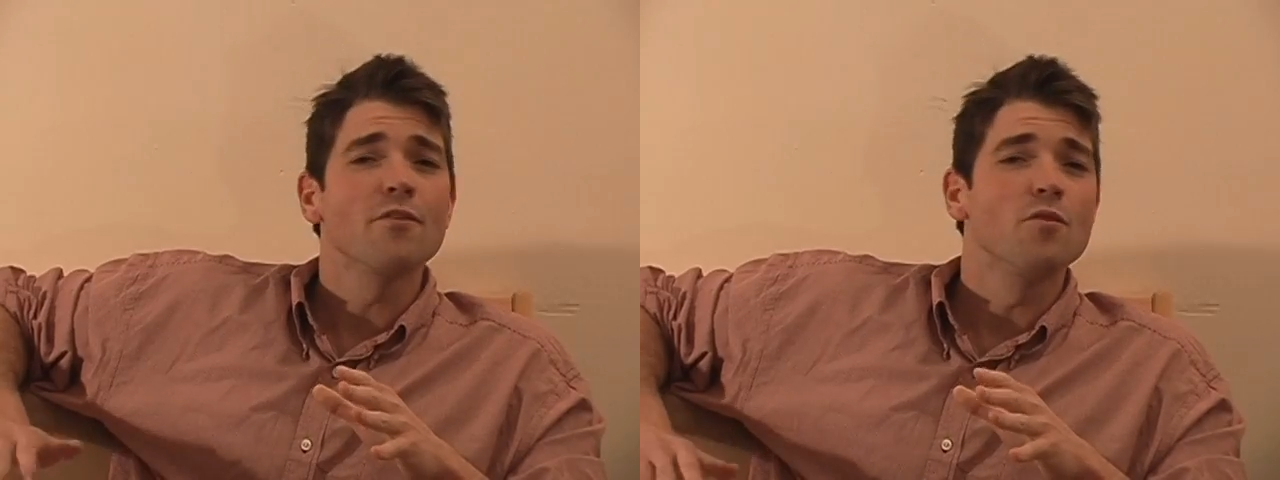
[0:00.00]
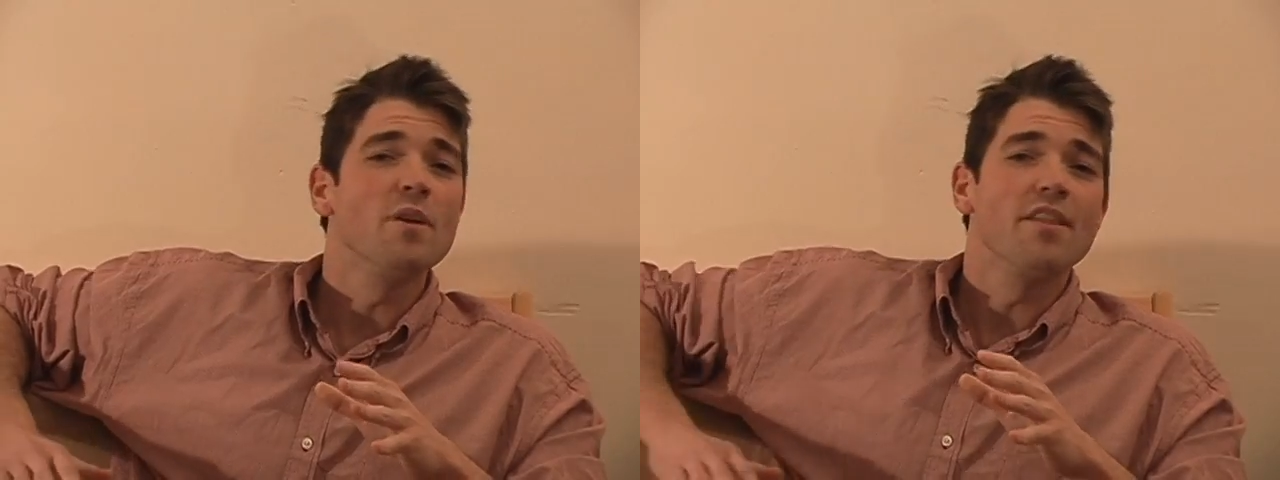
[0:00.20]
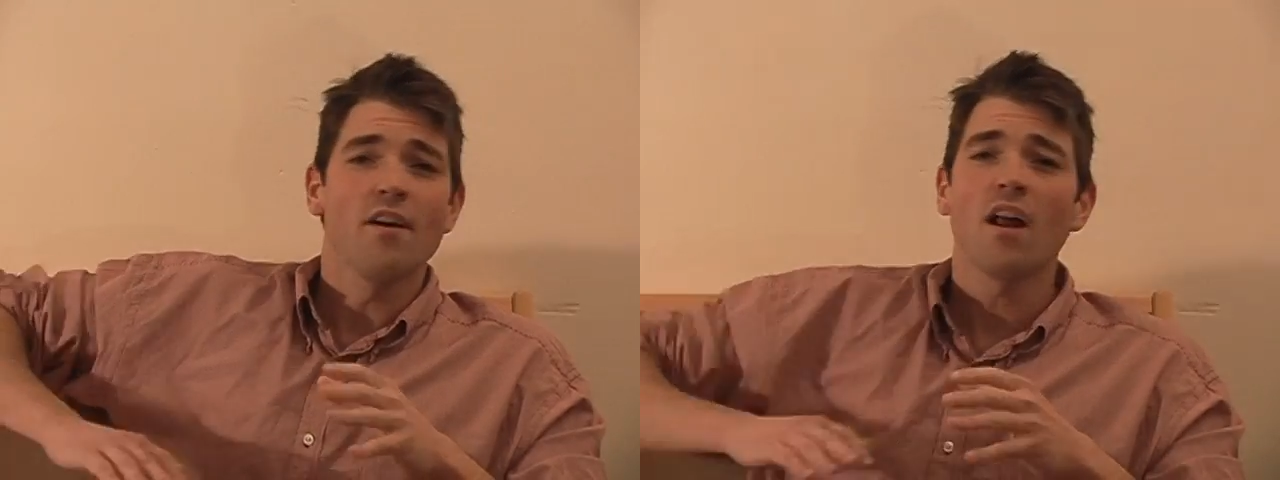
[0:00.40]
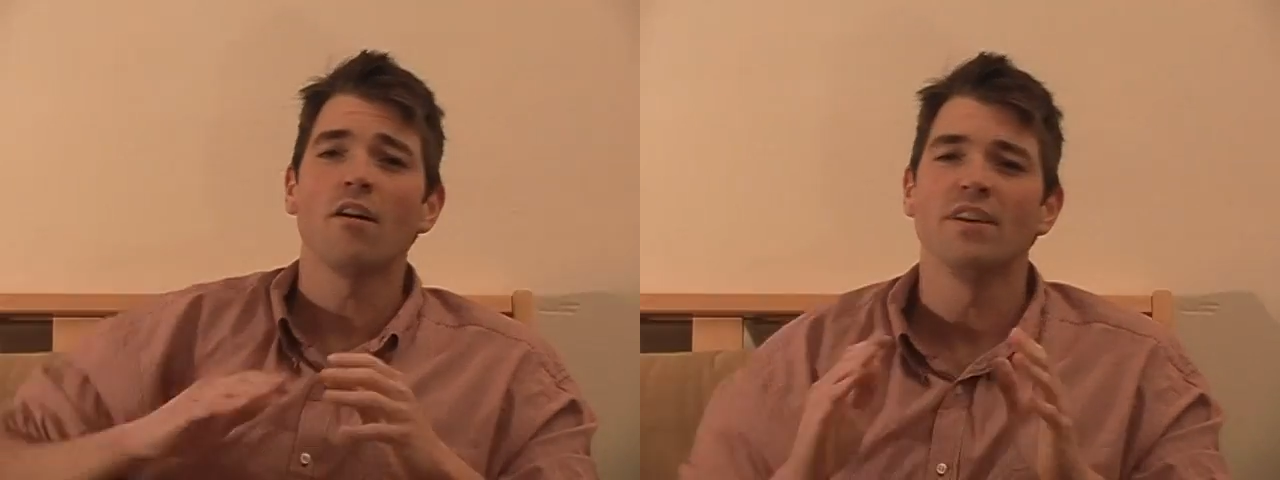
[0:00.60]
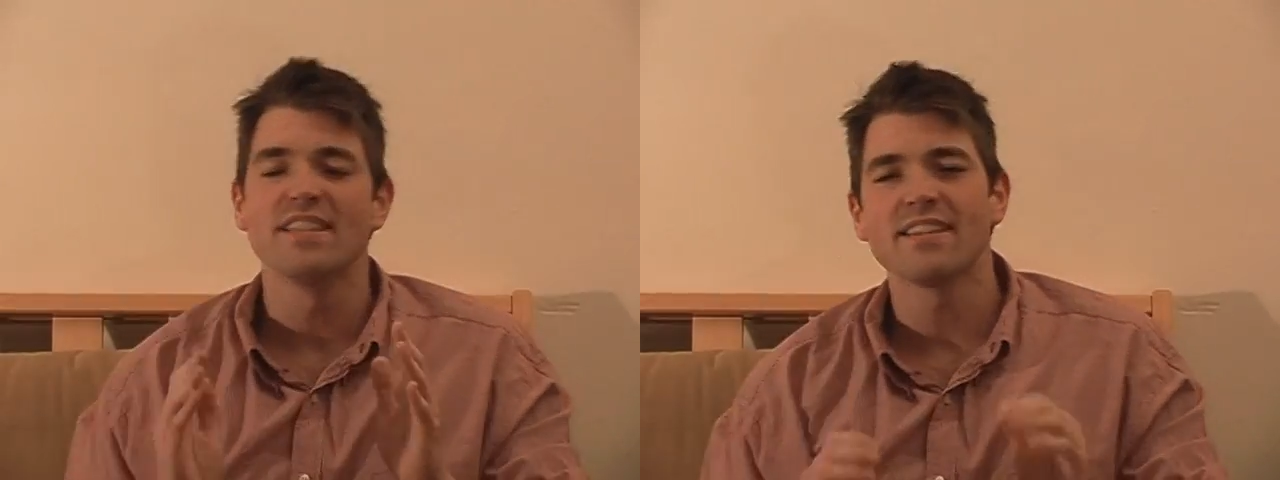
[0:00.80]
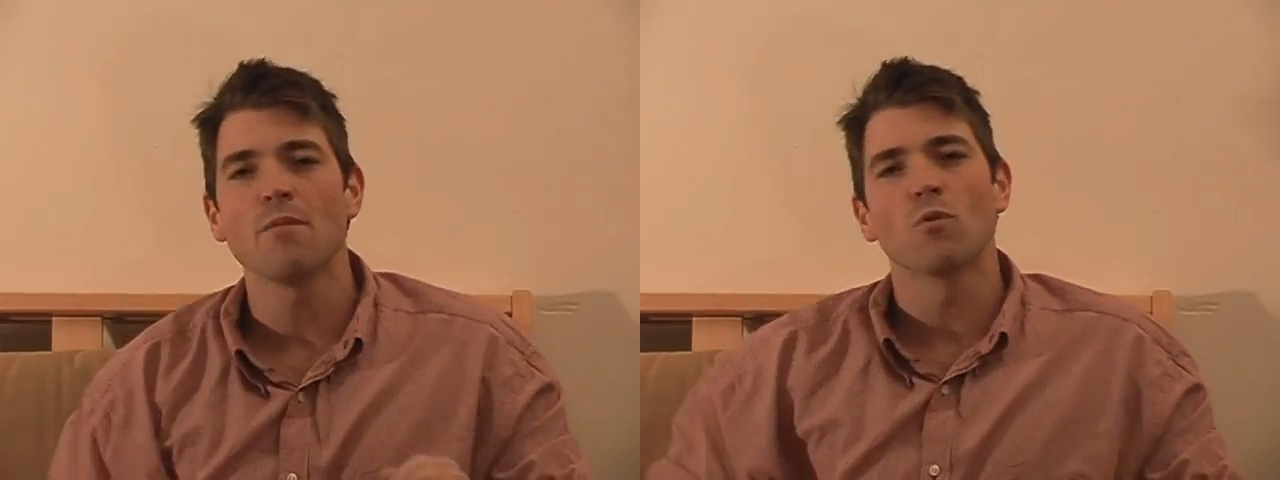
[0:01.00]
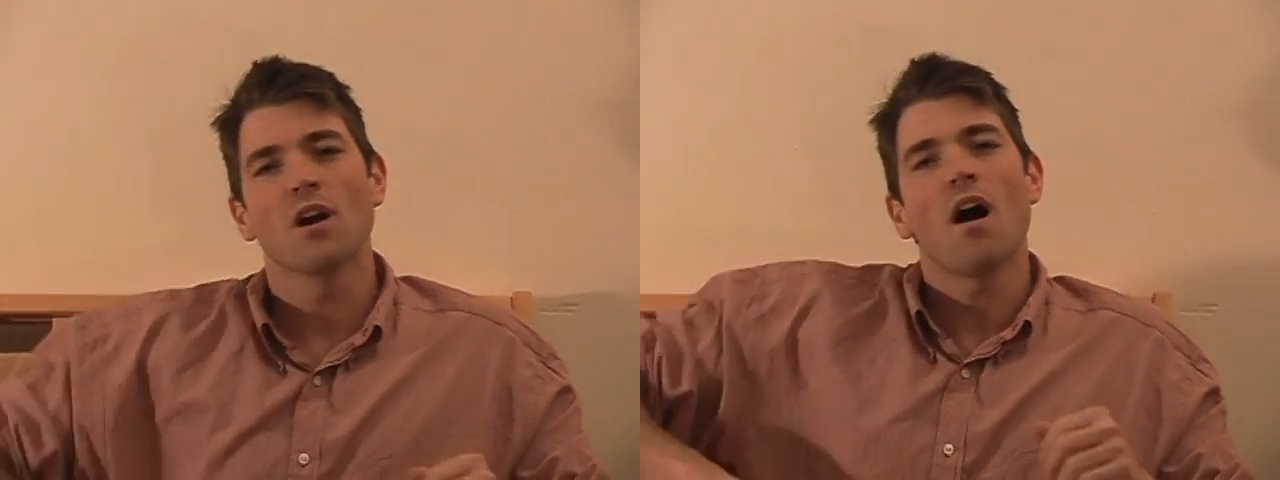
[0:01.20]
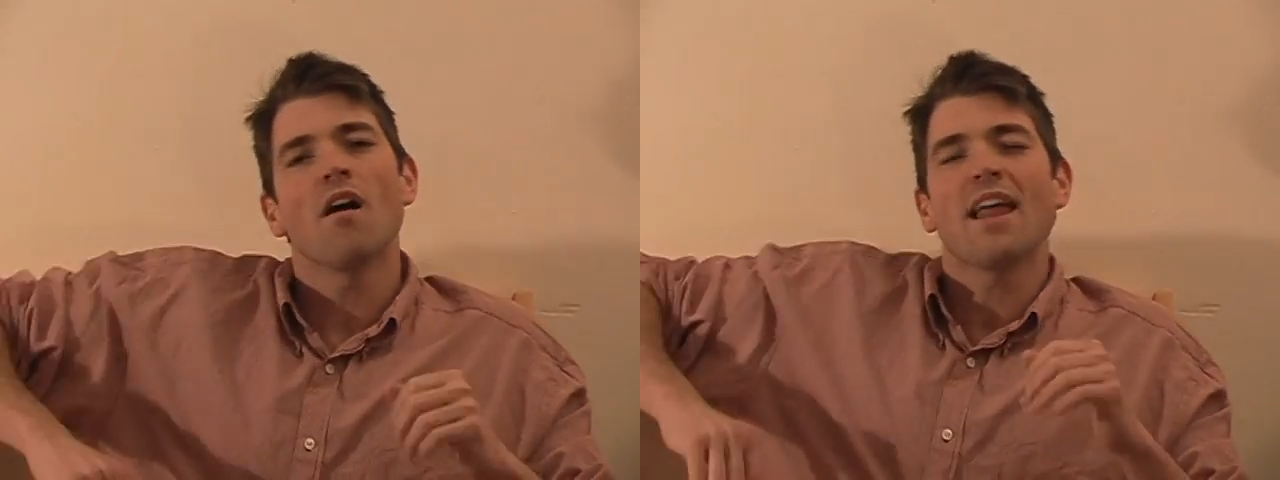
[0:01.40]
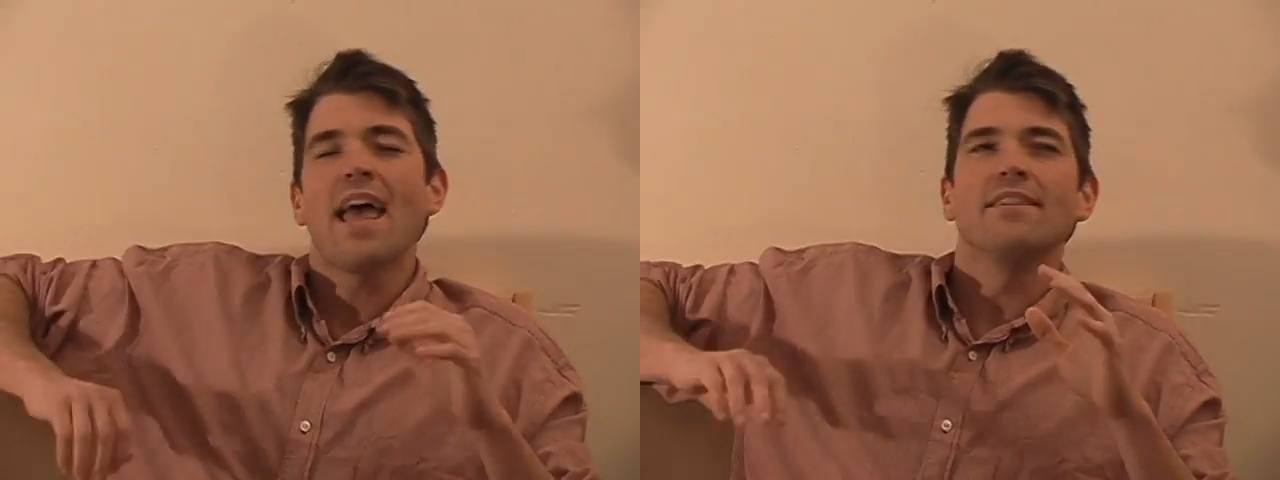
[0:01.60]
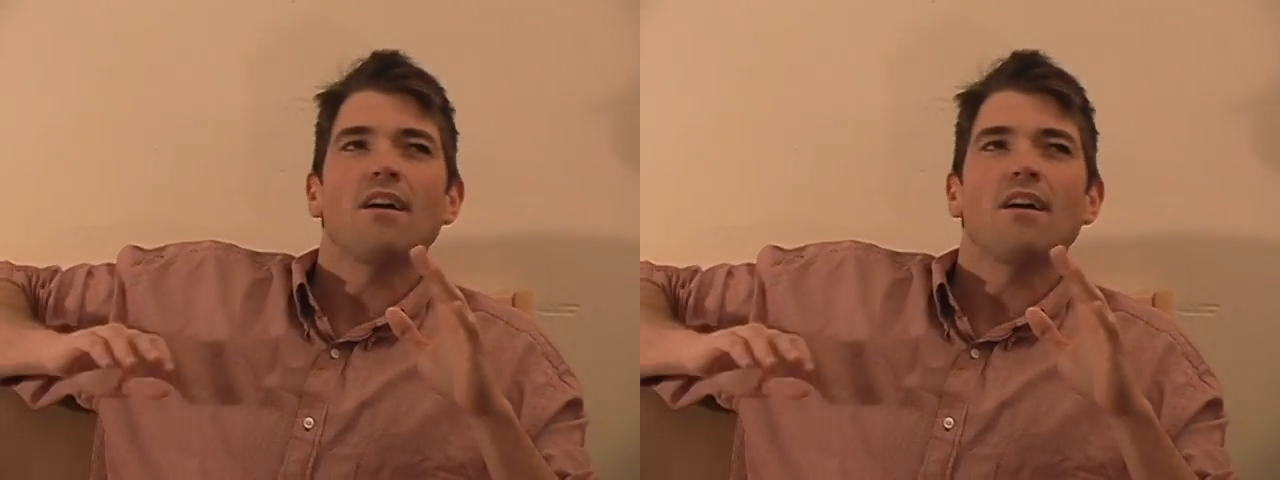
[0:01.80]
to be thought of in the same regard as